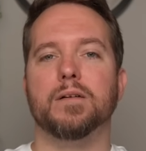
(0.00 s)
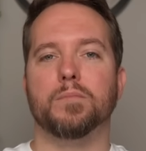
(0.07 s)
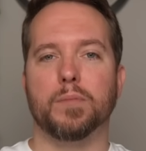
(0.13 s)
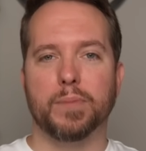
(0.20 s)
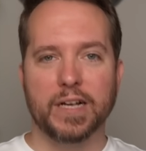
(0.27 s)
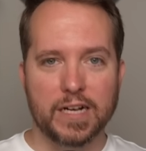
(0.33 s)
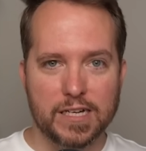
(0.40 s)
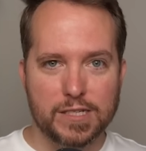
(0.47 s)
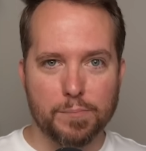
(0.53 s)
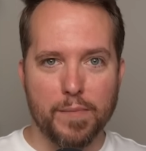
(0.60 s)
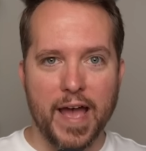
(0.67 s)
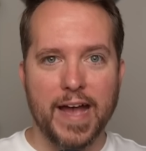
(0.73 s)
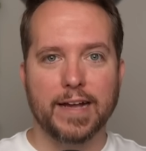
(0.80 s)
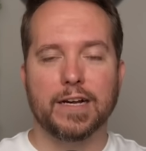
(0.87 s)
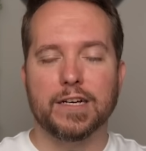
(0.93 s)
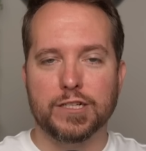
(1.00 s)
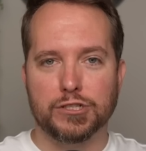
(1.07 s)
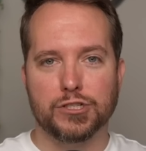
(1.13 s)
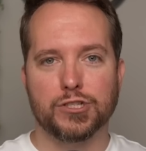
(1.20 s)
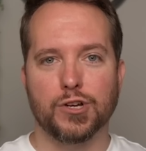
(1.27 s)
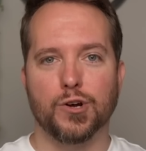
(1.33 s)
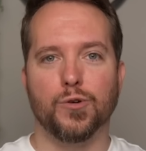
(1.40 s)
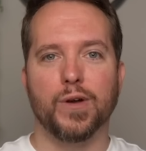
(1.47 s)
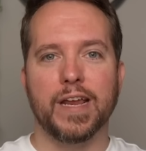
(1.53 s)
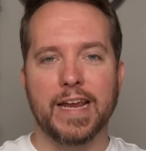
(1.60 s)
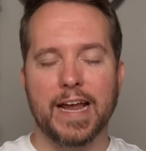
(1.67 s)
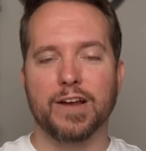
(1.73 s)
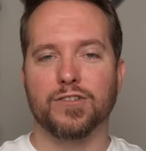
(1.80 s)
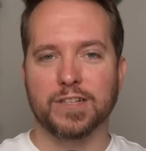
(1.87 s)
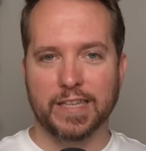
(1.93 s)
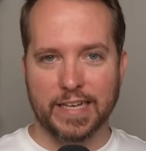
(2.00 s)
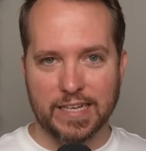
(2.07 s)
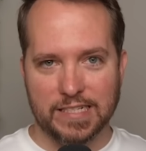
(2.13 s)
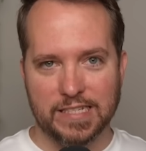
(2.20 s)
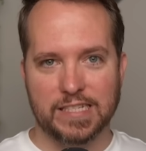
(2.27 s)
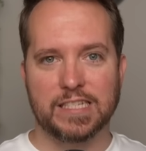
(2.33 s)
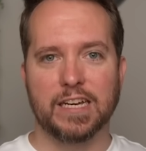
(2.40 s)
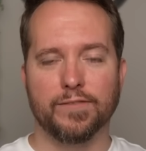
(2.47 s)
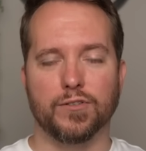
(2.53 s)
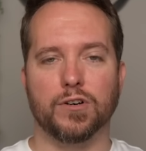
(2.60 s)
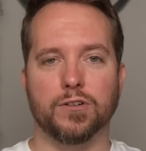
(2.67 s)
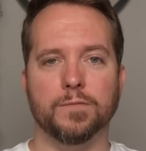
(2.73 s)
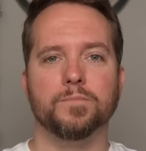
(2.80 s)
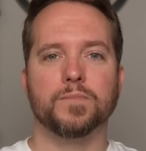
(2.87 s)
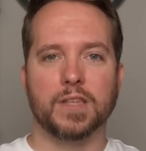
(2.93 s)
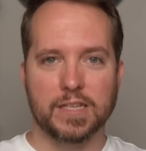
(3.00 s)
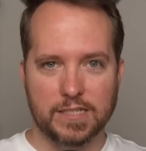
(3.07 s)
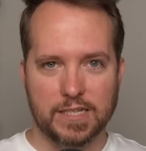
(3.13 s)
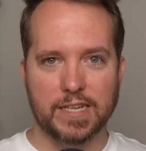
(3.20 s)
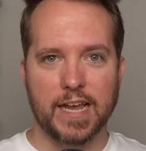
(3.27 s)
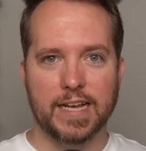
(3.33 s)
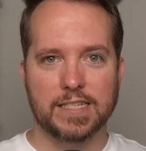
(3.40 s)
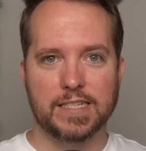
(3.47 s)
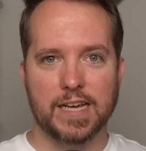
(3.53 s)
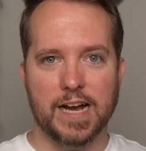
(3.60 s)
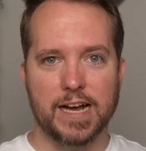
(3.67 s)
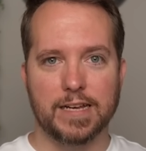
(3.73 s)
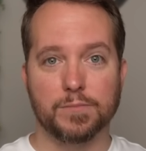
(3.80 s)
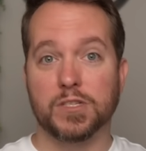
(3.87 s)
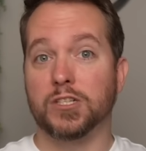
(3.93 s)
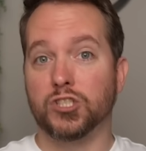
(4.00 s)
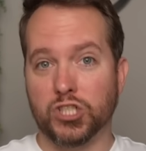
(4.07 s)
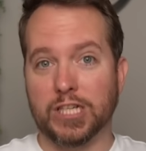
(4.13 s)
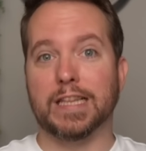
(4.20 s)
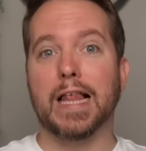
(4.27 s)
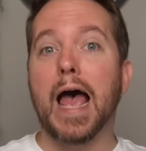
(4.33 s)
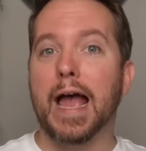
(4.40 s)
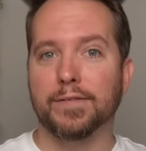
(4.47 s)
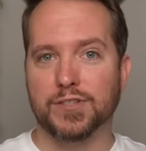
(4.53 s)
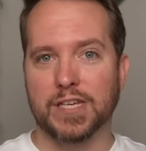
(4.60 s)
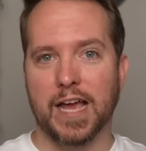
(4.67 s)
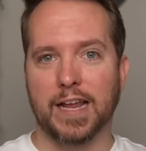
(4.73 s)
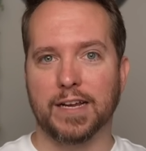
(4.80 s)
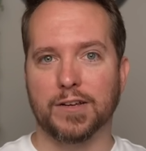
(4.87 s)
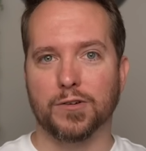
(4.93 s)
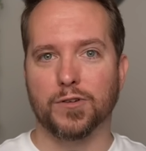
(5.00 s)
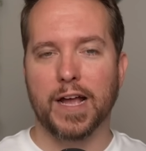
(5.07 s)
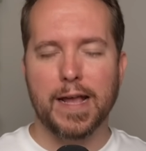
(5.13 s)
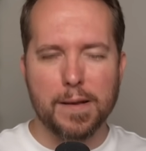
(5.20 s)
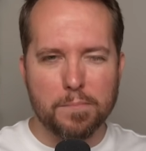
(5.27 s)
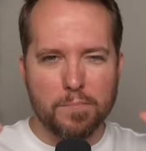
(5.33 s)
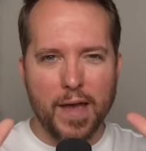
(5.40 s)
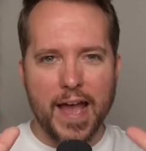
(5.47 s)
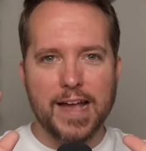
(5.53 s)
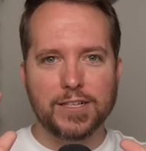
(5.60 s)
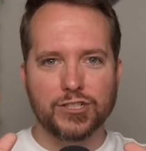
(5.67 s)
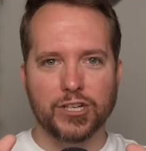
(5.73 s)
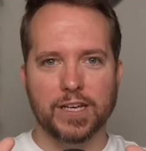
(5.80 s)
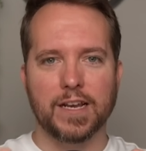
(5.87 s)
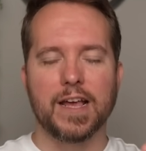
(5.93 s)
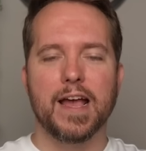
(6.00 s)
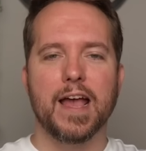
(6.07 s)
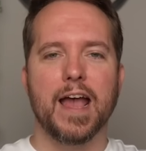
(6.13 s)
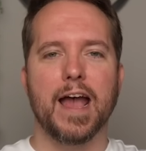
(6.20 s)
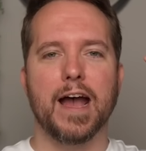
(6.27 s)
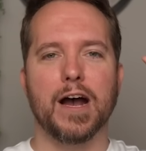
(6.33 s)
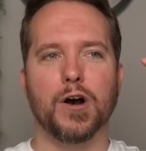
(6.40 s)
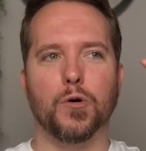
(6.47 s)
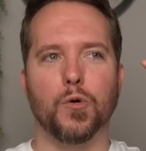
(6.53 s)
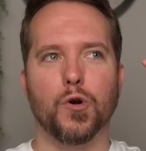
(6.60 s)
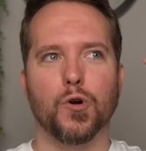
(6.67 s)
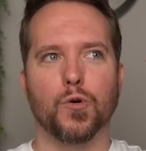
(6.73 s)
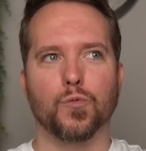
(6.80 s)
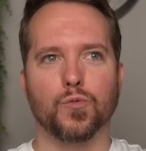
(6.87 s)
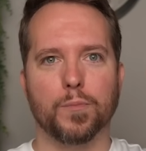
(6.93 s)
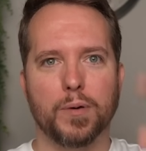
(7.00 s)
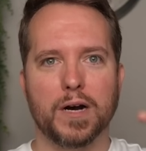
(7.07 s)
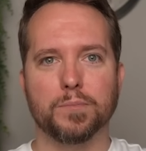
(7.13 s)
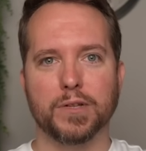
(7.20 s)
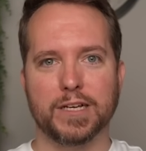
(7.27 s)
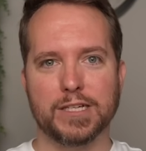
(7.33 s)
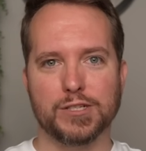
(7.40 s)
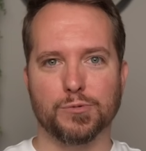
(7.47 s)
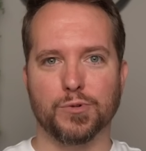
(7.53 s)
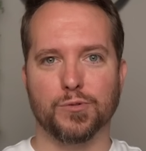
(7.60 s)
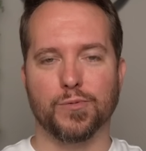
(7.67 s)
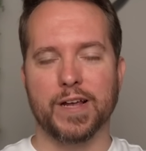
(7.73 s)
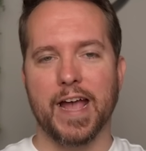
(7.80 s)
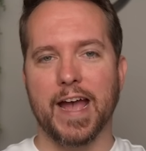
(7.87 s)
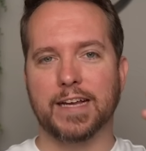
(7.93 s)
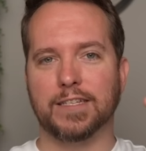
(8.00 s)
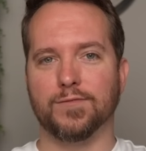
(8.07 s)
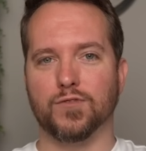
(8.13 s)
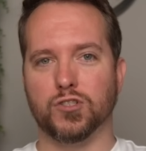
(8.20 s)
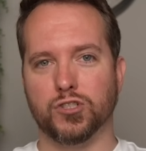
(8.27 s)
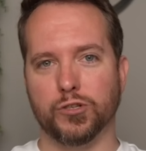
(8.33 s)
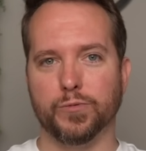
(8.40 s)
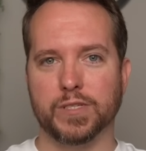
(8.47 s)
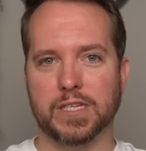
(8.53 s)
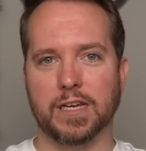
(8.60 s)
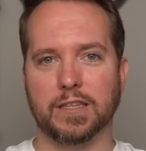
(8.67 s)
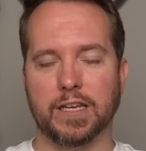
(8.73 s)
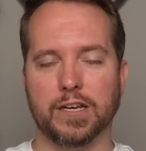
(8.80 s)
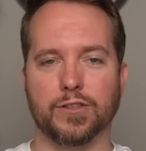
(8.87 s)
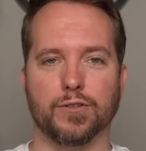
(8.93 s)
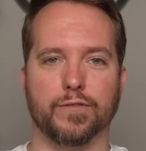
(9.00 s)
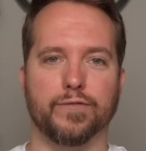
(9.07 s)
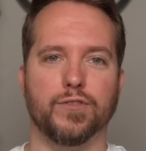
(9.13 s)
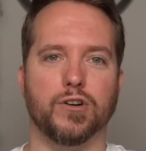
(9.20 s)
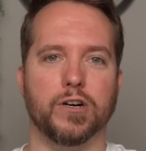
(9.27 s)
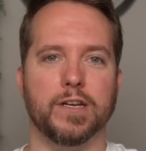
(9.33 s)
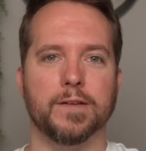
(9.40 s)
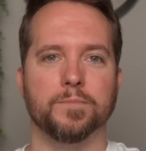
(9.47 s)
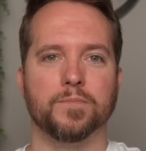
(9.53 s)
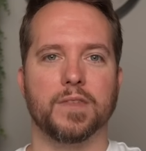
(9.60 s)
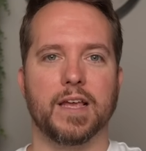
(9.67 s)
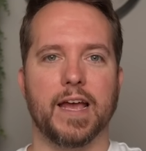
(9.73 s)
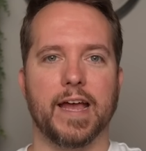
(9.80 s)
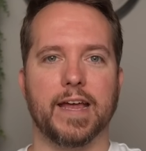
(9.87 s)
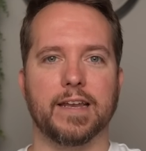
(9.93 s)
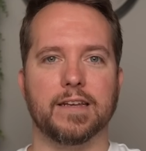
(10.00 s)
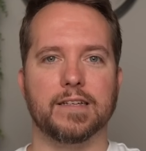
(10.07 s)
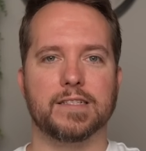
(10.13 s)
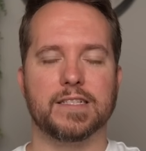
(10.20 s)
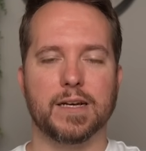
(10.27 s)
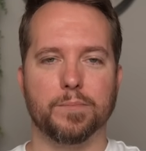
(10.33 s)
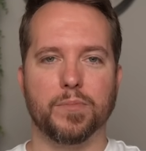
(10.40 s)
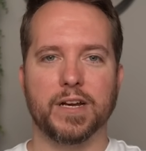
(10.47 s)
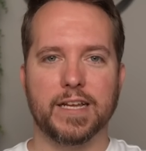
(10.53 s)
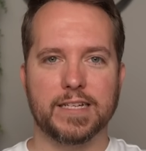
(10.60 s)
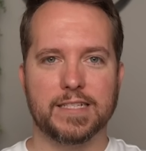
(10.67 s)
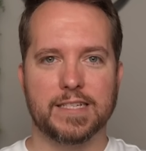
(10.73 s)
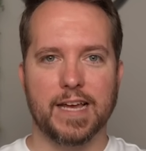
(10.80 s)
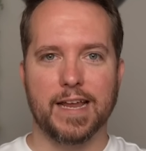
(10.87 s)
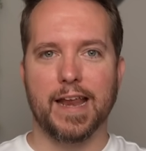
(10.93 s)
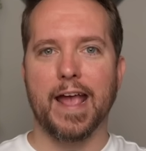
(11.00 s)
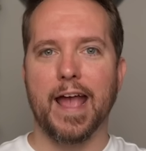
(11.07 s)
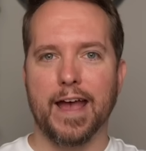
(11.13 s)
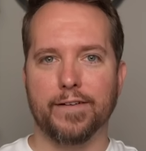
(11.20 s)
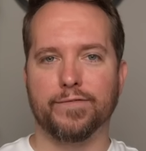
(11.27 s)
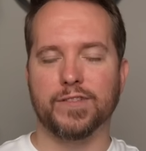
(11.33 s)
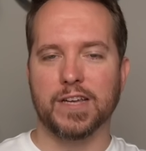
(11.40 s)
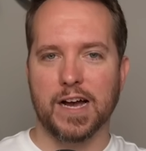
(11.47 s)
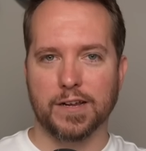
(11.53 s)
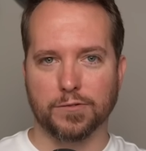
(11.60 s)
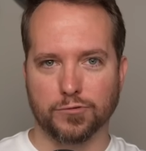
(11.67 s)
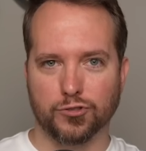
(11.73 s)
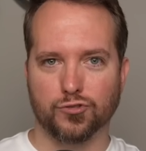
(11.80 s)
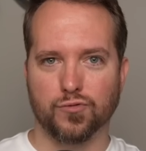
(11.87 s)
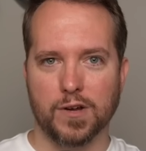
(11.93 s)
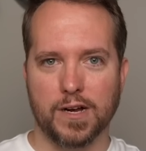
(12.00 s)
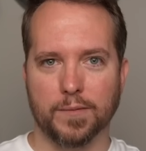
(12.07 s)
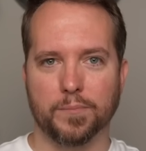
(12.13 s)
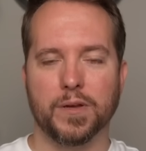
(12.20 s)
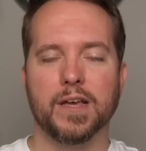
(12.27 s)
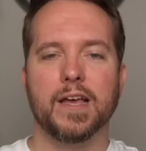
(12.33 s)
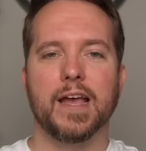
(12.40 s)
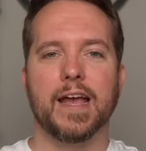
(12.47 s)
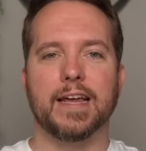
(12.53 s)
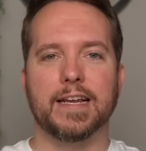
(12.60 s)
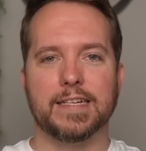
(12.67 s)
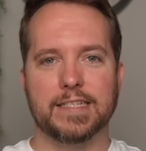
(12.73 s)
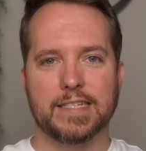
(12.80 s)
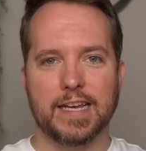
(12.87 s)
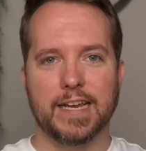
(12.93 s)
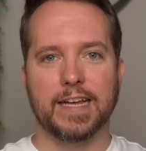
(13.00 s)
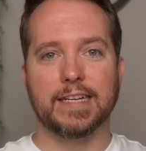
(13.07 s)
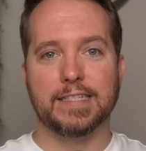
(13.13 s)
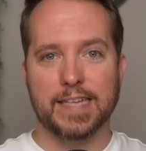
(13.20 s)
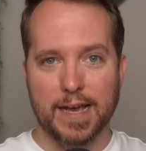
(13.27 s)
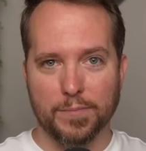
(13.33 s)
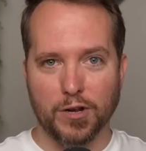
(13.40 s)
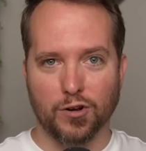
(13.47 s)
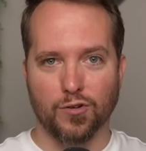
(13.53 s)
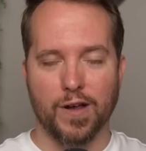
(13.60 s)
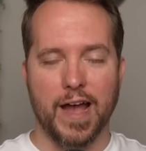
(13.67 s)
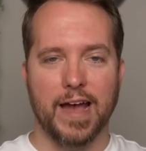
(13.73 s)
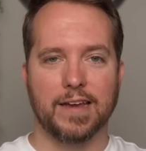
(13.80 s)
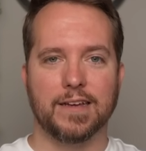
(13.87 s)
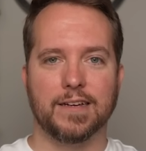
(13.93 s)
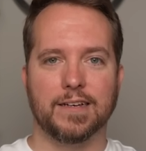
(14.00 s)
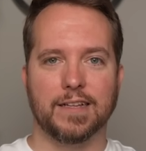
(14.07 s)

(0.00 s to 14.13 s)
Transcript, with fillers: But because MAGA is so inherently uncivil in today's times, she laughs at it. Okay. Imagine how Republicans would react if the shoe was on the other foot and somebody said F Donald Trump and a sitting Democrat